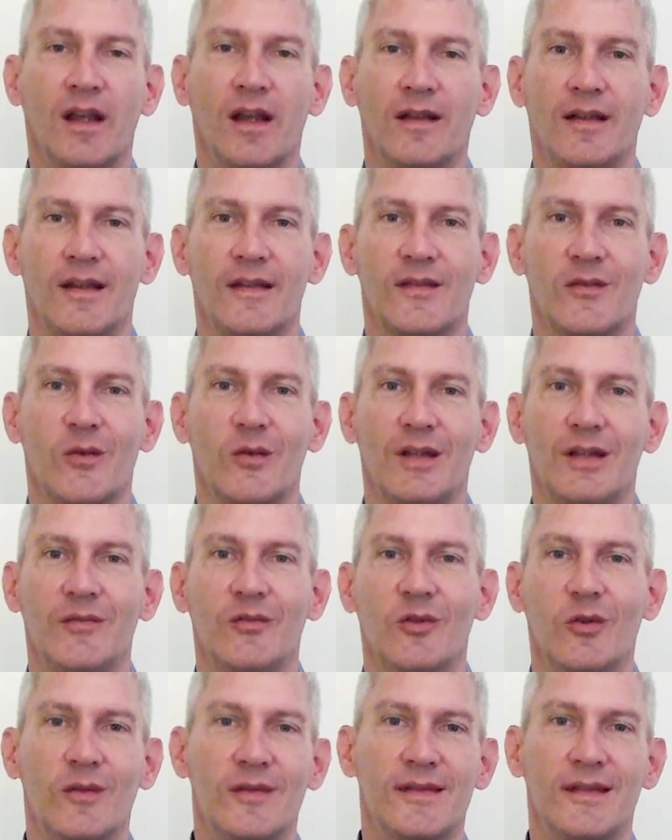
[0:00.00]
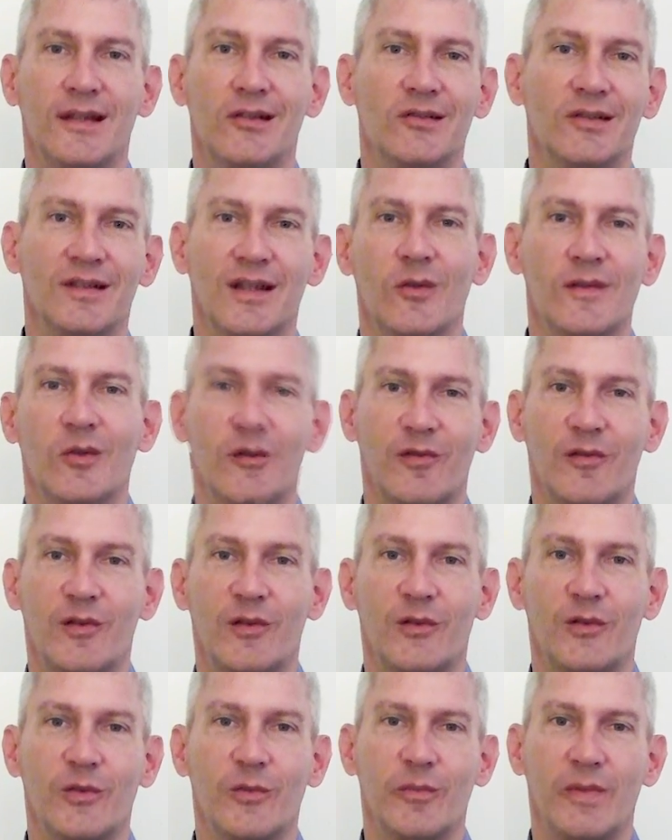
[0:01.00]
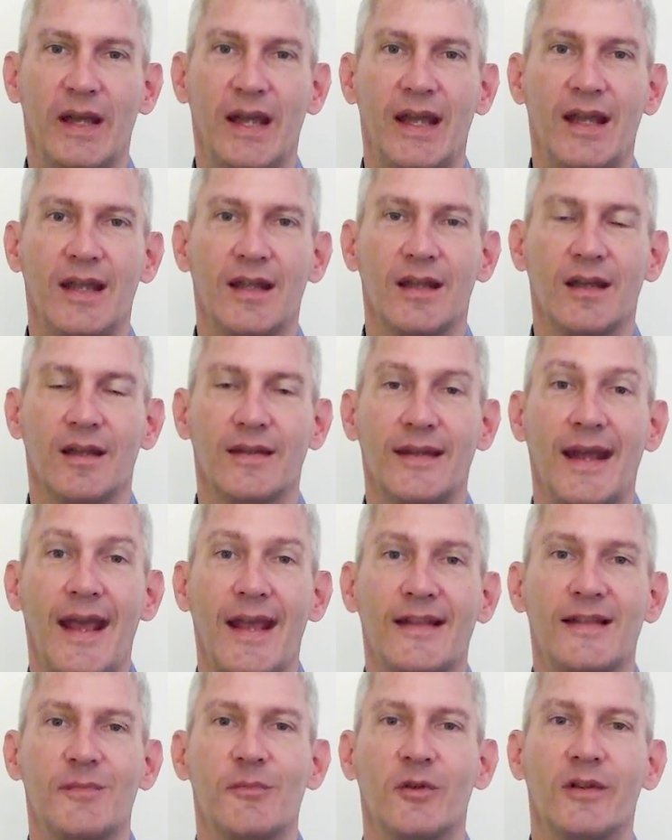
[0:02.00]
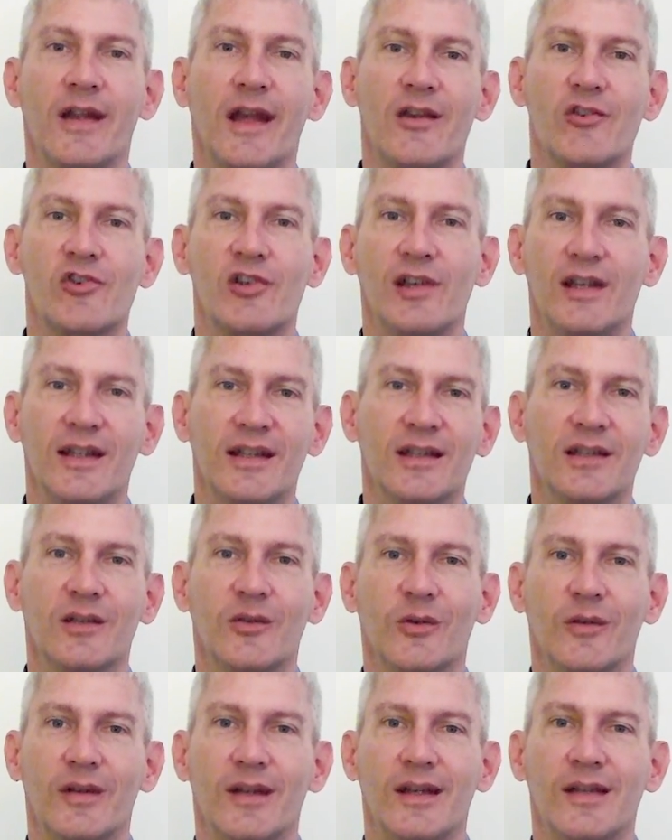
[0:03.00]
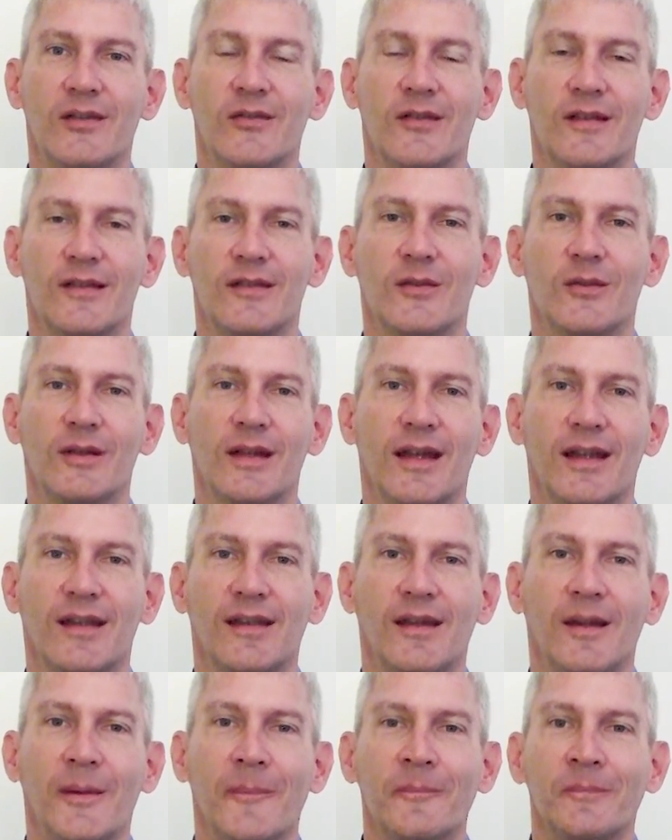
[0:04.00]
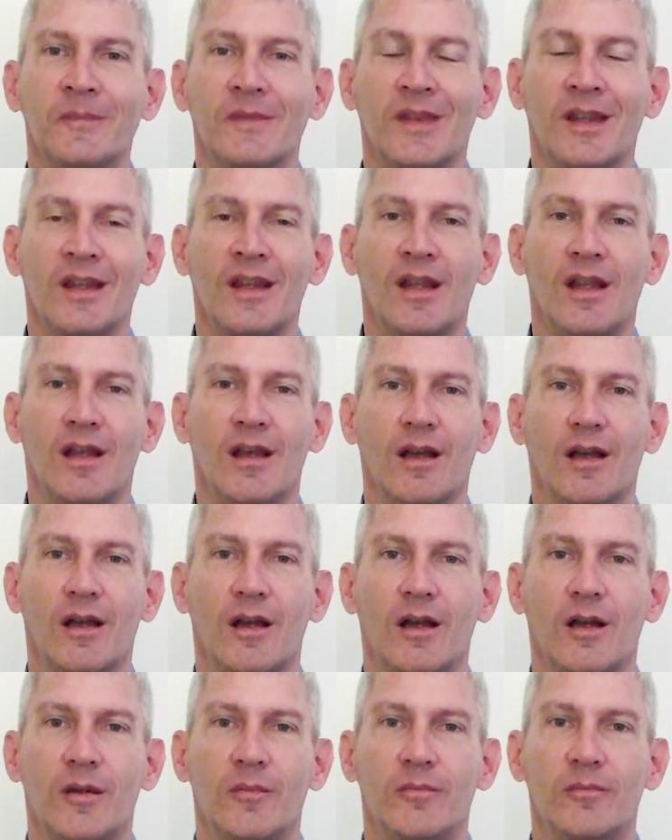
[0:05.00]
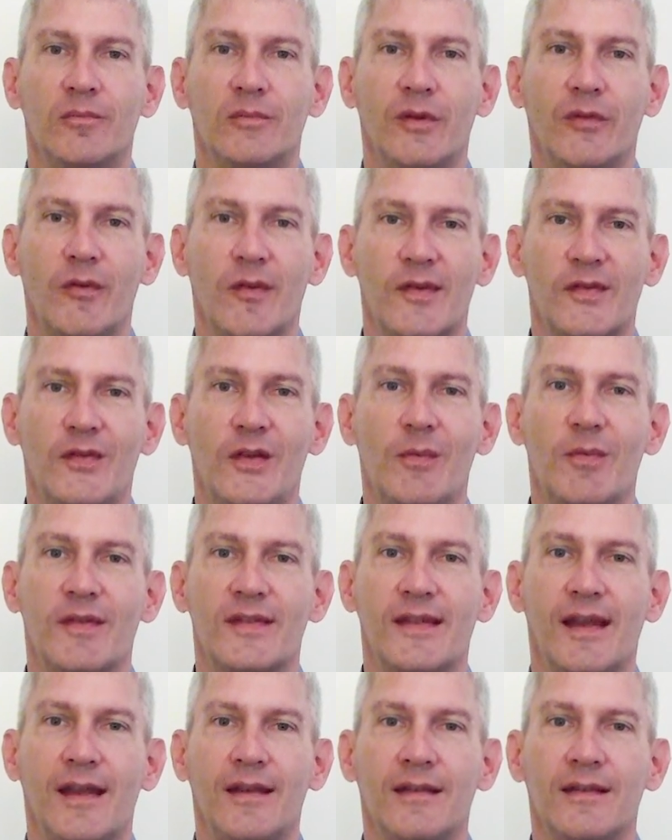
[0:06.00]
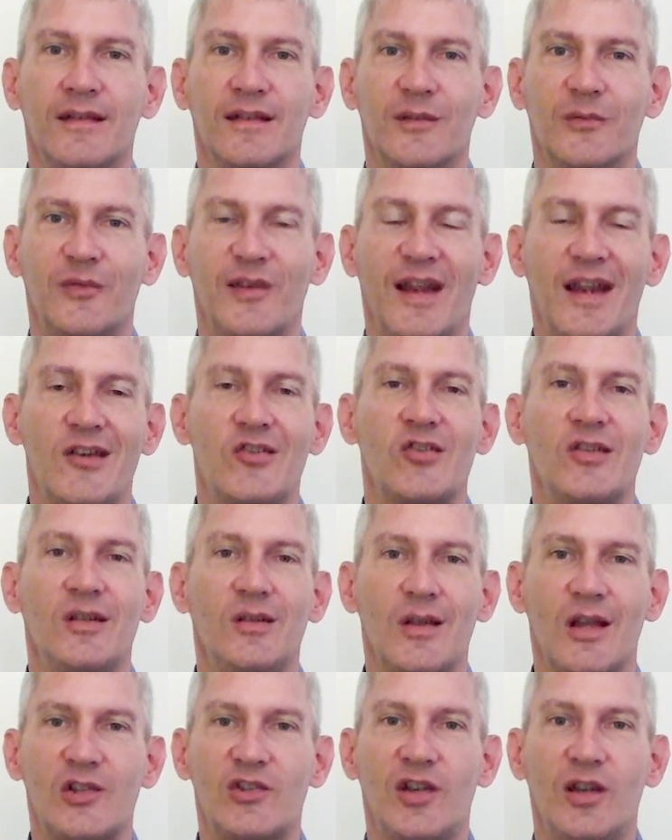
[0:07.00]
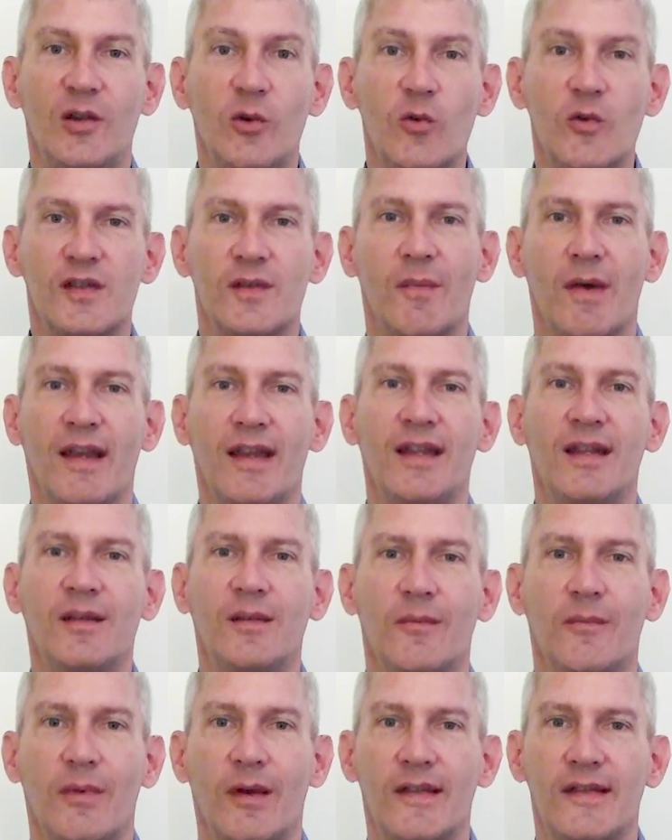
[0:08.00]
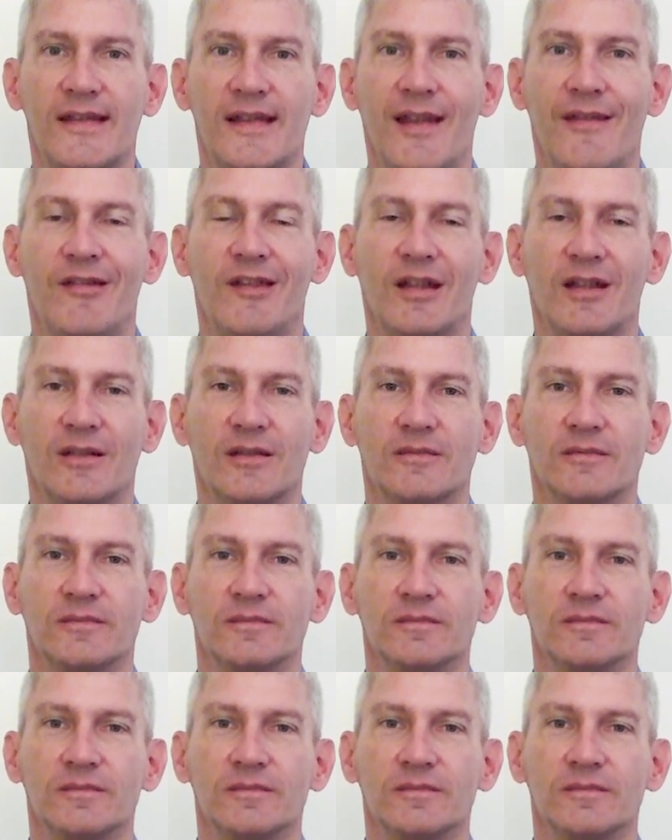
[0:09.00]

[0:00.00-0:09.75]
and that's not even considering that you have to pay tax potentially on the interest you get, if you have 3% inflation, you actually lose money by saving,